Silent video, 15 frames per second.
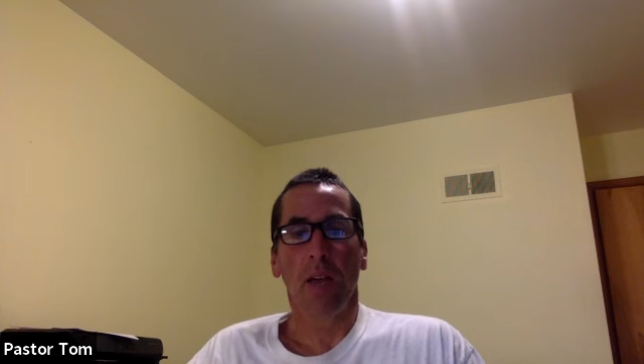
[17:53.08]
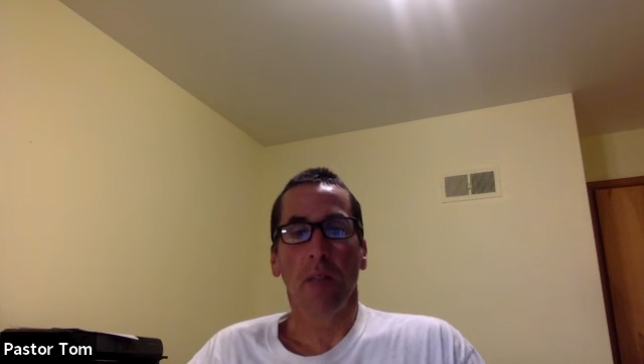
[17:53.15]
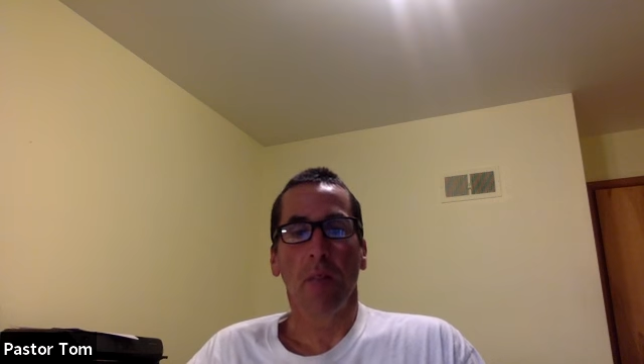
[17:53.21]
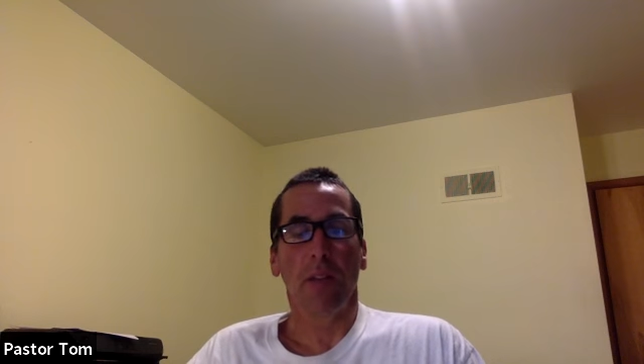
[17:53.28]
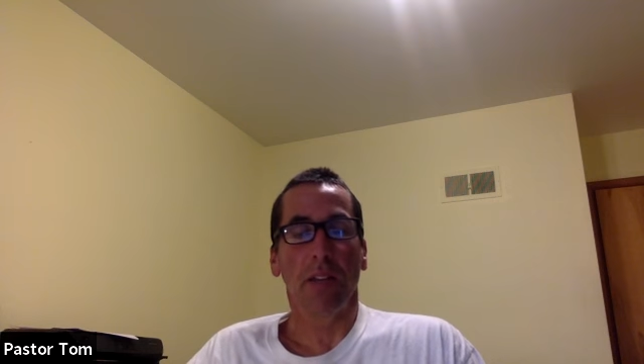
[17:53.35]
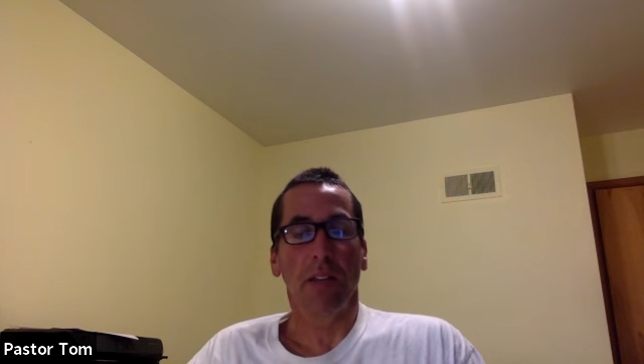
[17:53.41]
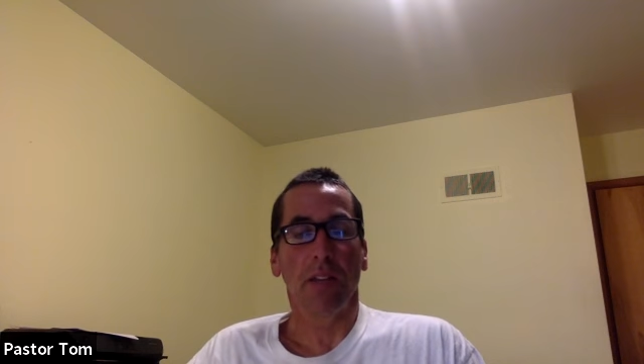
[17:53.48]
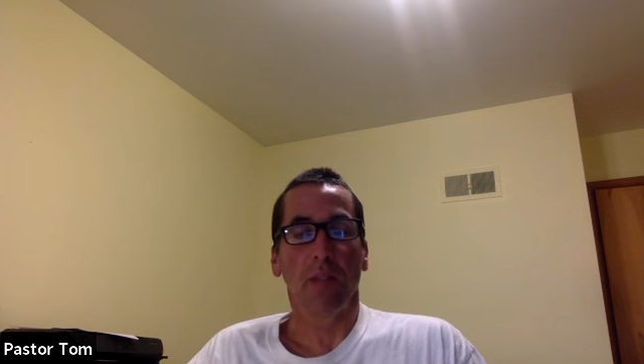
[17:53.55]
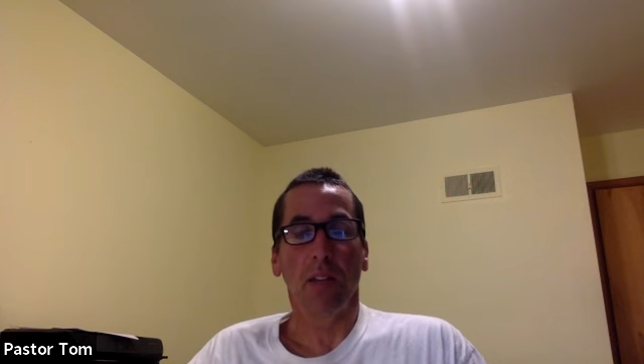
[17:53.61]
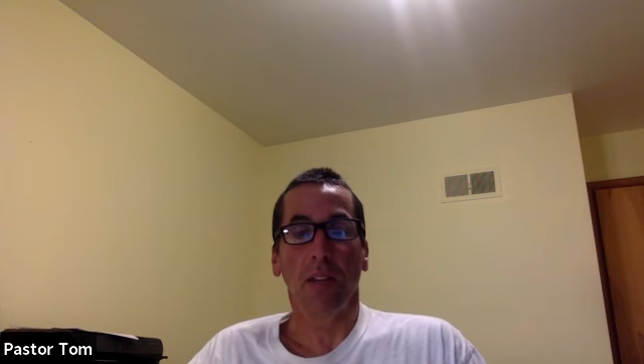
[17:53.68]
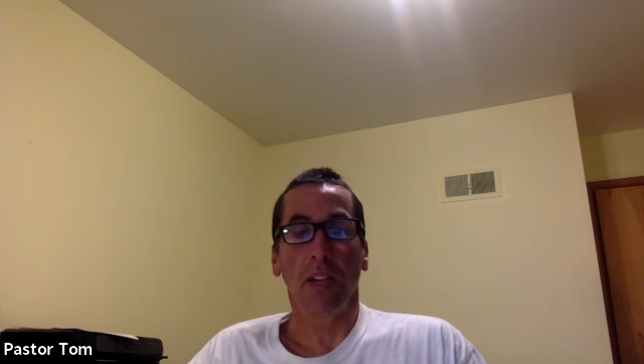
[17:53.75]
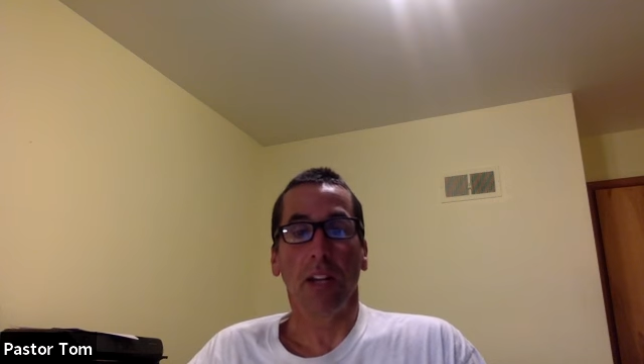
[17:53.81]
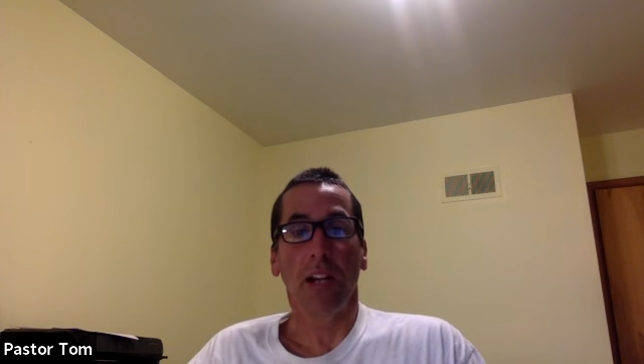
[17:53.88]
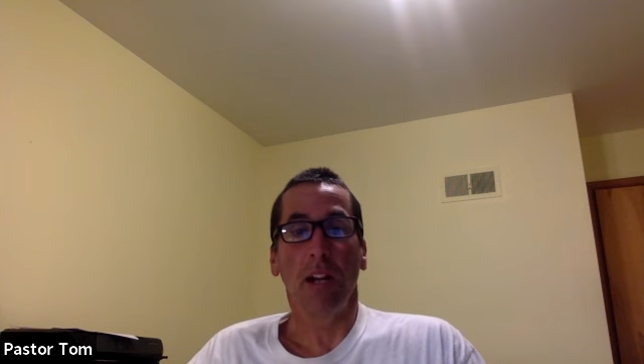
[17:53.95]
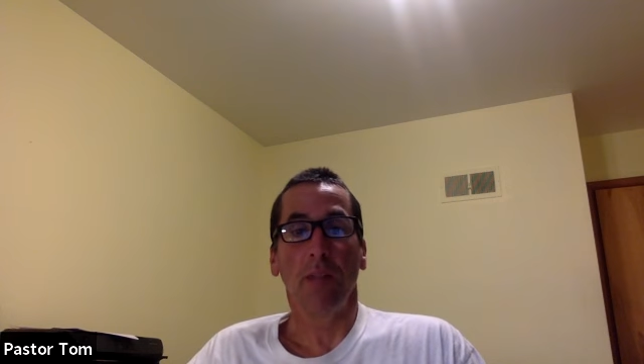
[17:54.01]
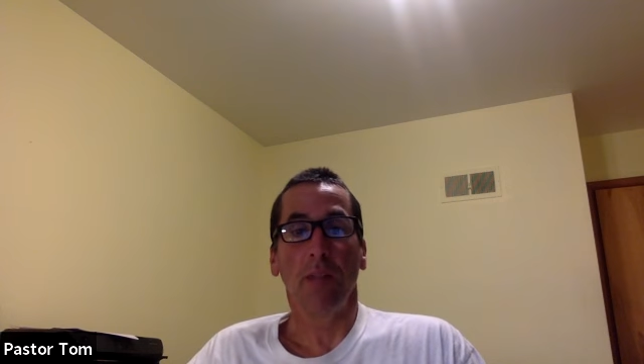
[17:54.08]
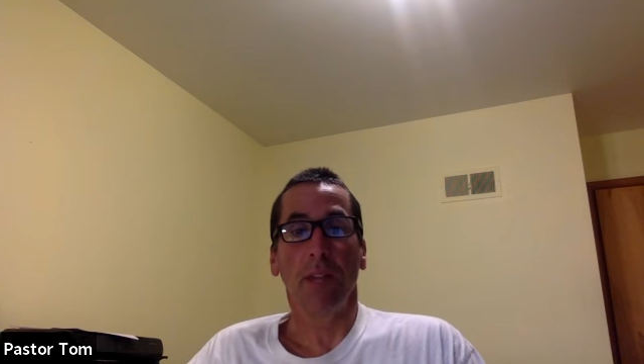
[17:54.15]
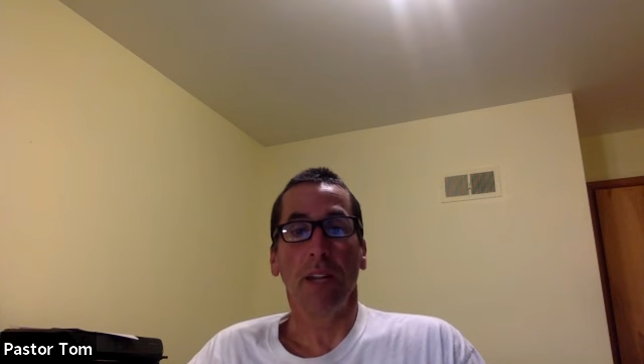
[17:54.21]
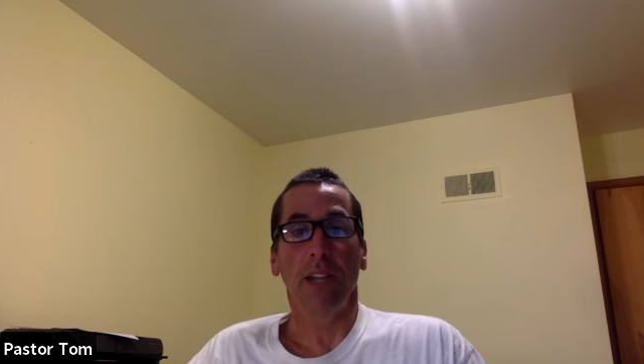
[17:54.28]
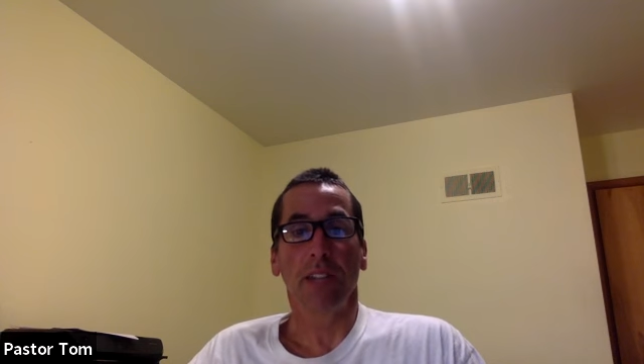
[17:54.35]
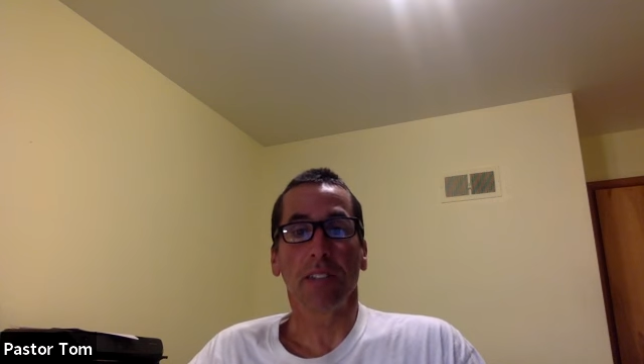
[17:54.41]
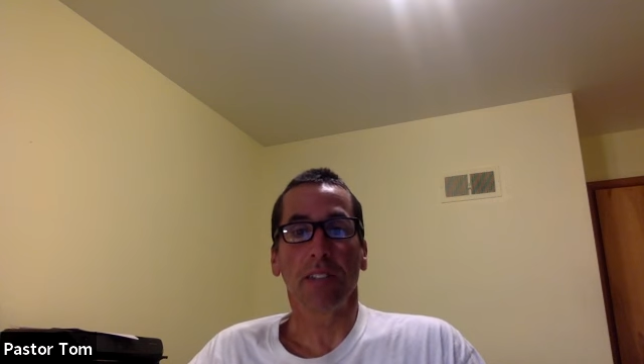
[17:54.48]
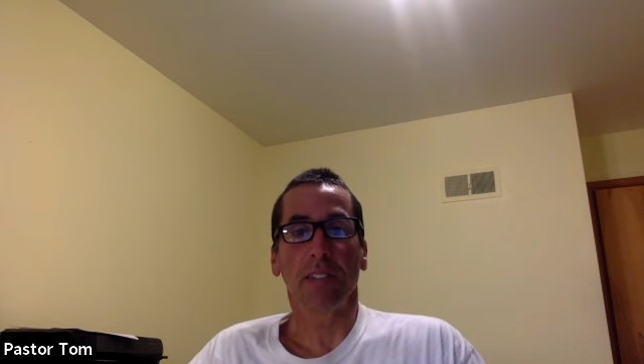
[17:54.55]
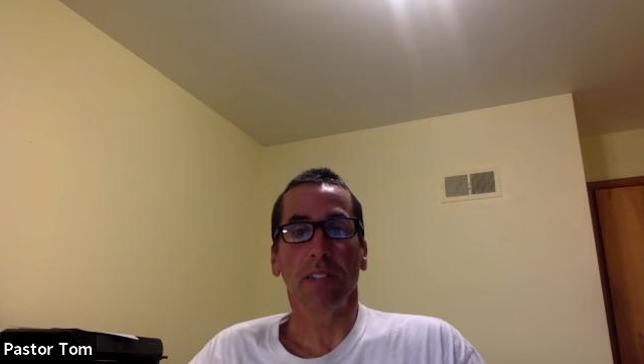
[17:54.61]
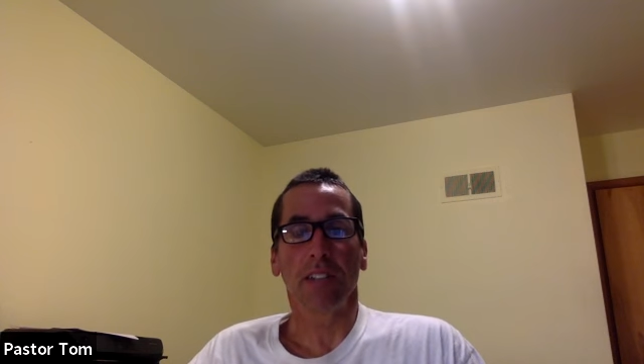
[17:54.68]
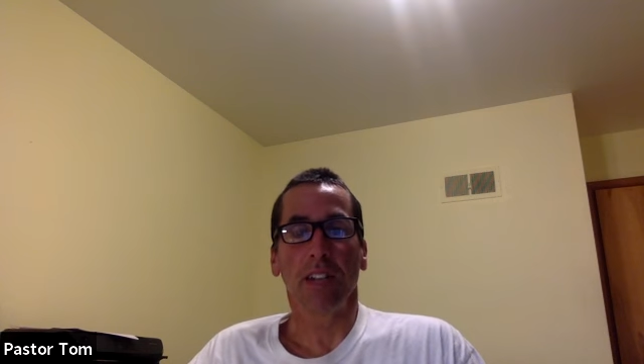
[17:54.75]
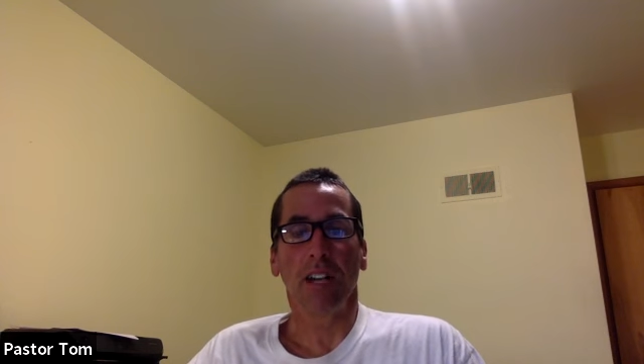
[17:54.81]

But it really culminates